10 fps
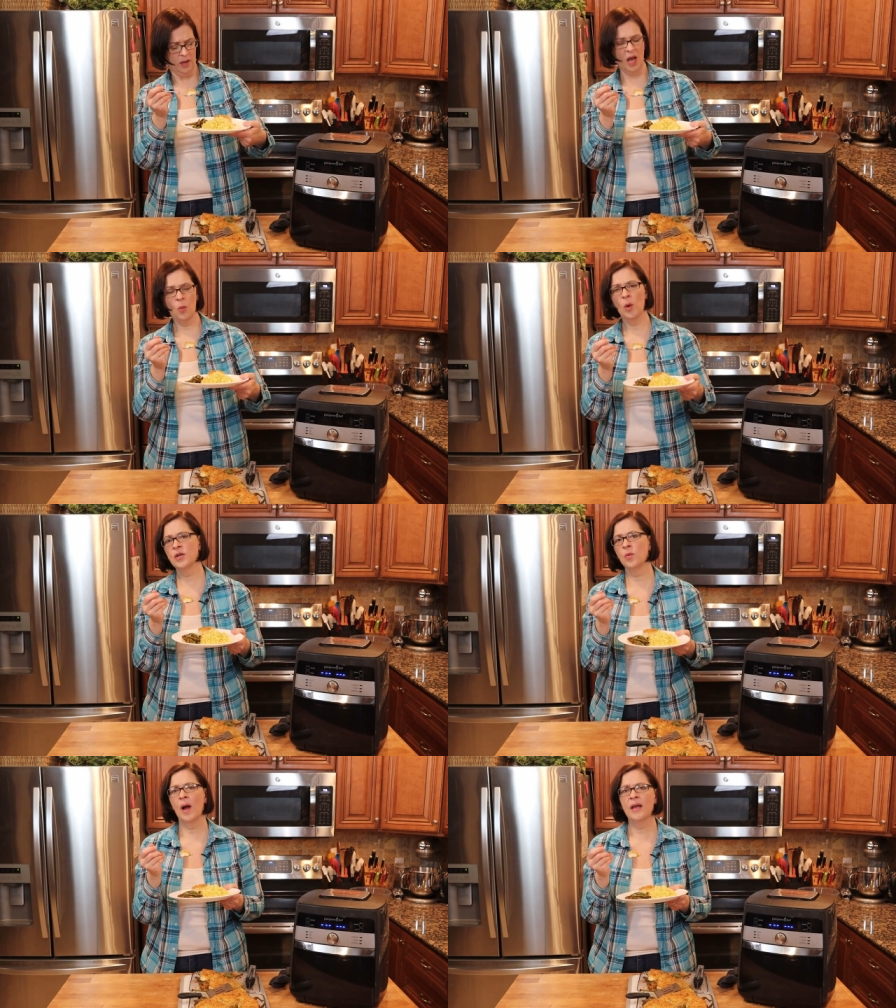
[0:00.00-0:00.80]
I
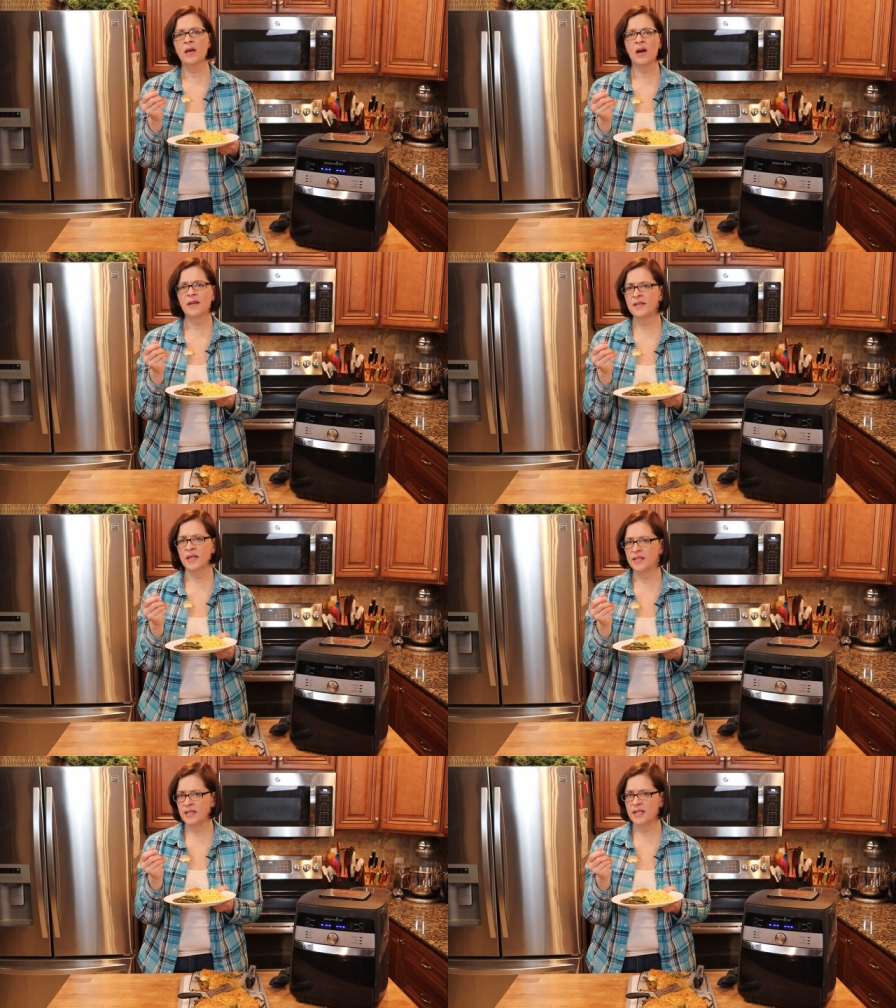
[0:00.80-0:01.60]
wonder why cod
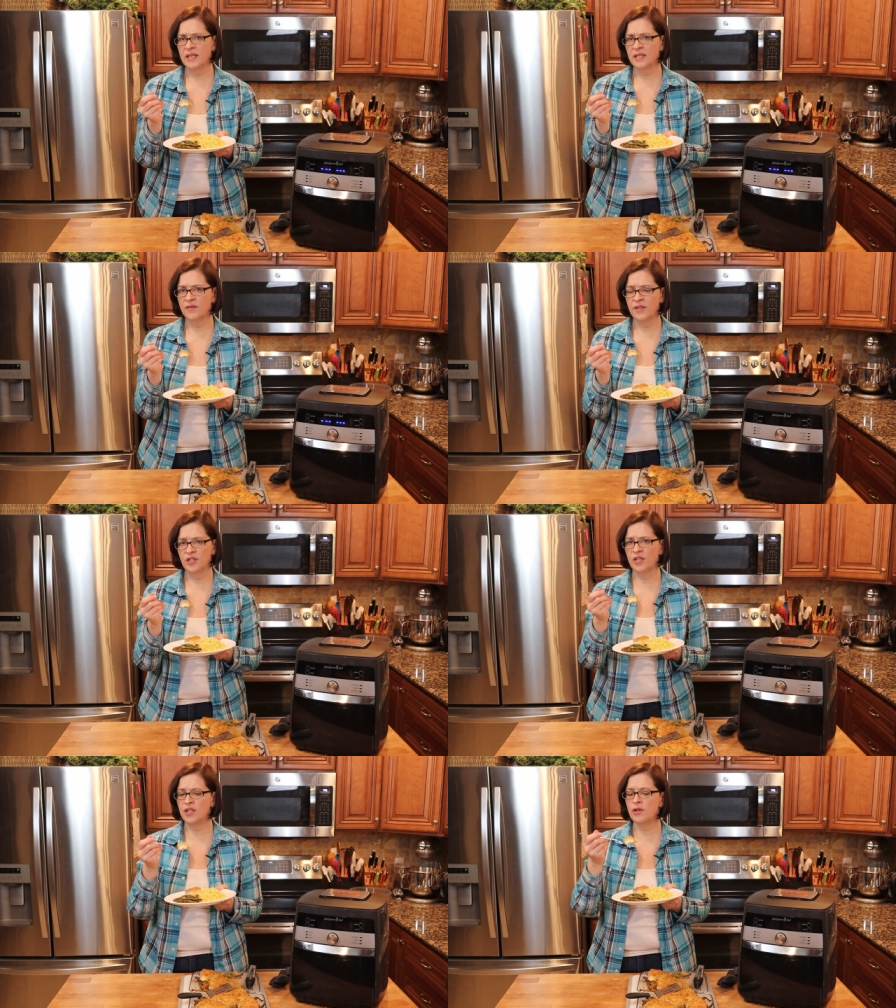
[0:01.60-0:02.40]
doesn't taste
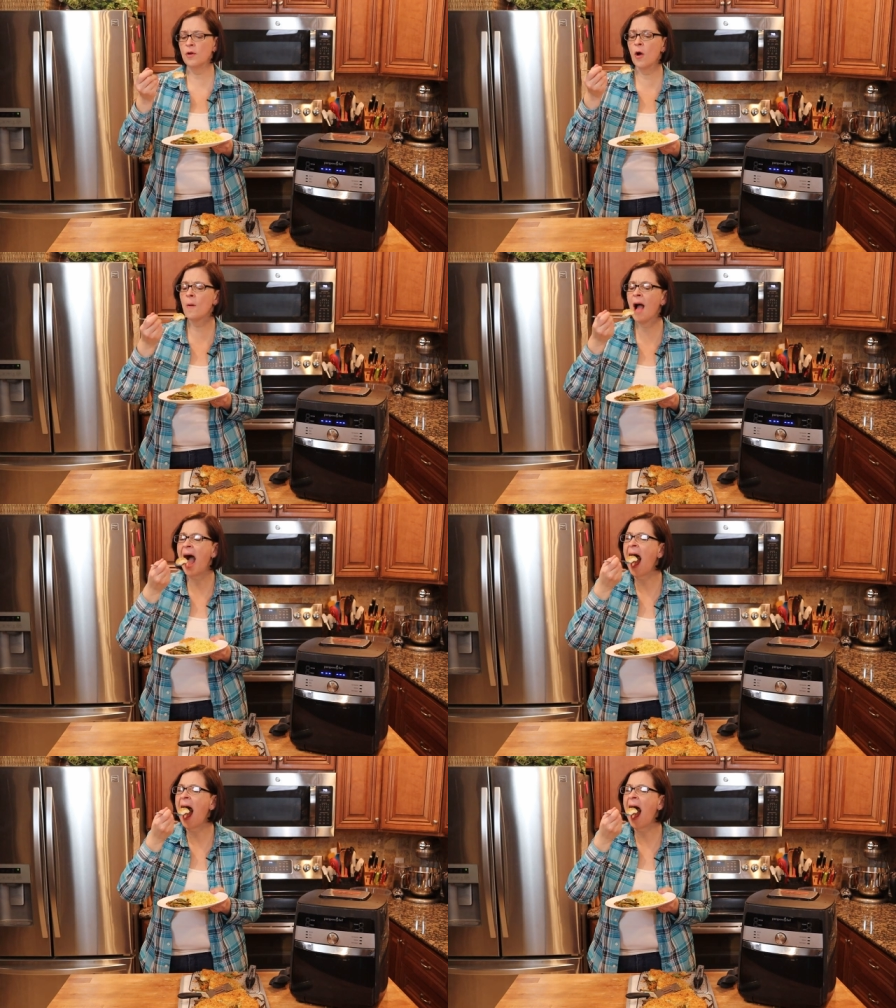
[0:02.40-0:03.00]
fishy. Do you know?